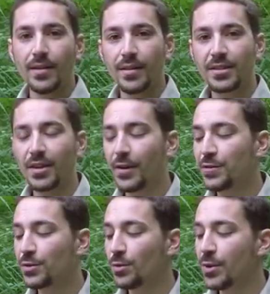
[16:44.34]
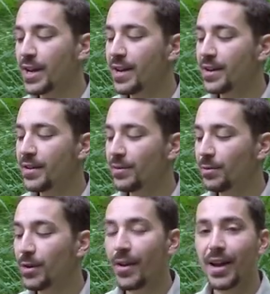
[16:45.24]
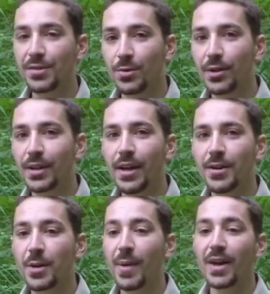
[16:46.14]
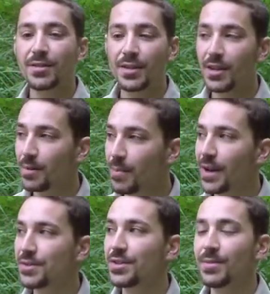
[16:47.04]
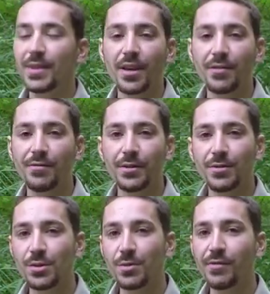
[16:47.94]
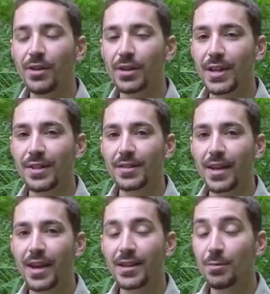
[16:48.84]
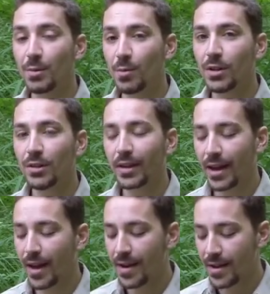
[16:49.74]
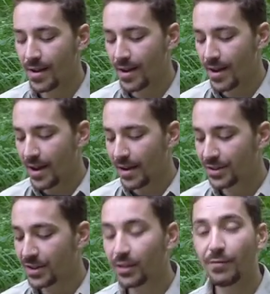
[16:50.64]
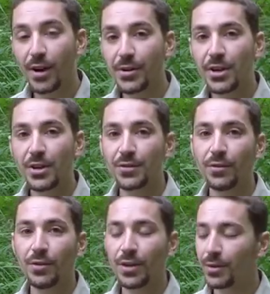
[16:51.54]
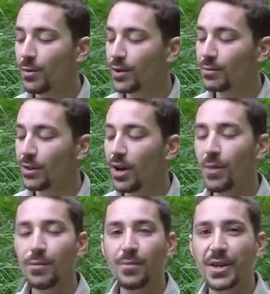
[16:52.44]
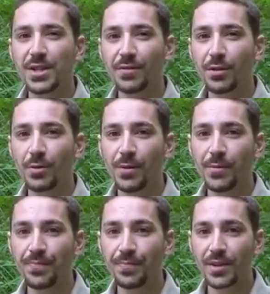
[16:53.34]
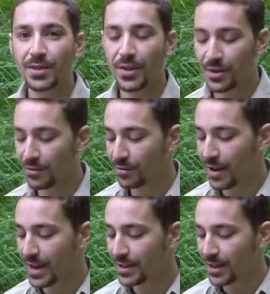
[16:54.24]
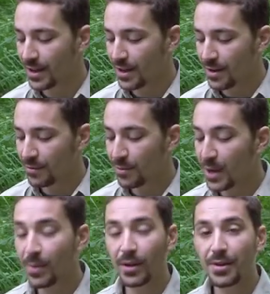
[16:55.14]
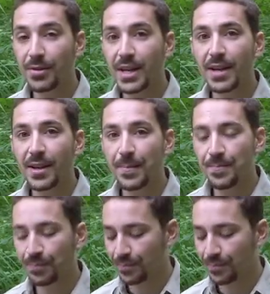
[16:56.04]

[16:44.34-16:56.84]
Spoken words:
This life straw here, although it has quite a low capacity compared to some of the other filters we've looked at today and that we will look at, is still very useful and quite a reliable piece of equipment designed for aid for people who need it.